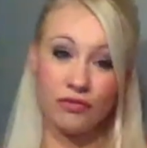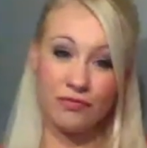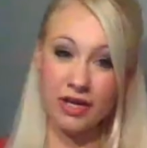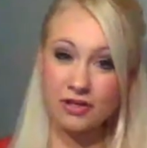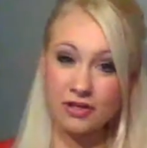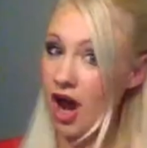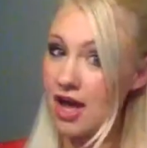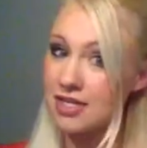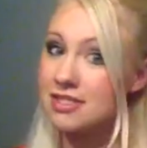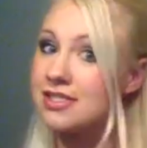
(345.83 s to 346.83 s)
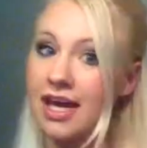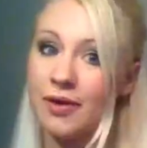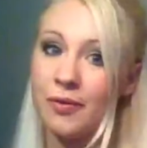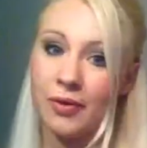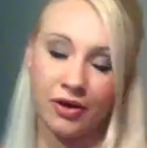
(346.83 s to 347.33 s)
fingers crossed
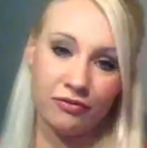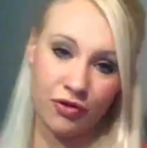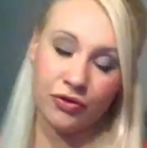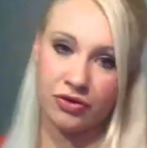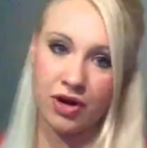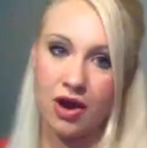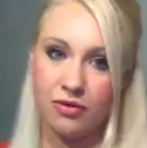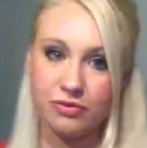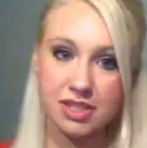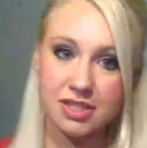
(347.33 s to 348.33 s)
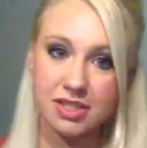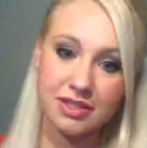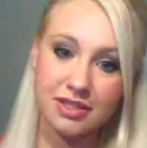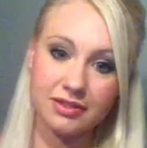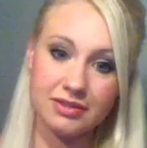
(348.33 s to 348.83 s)
they will vote her out. For real? Do we
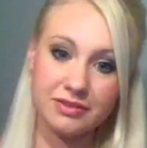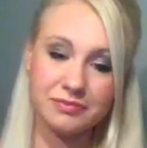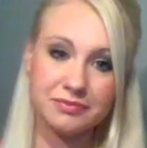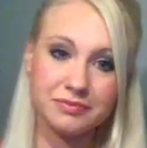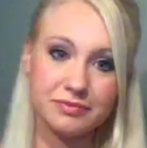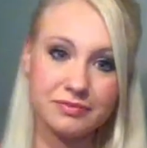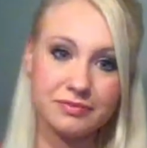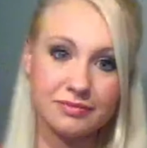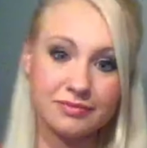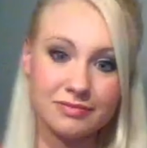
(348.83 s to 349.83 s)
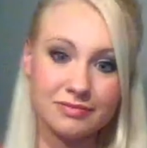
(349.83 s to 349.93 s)
actually think that's happening?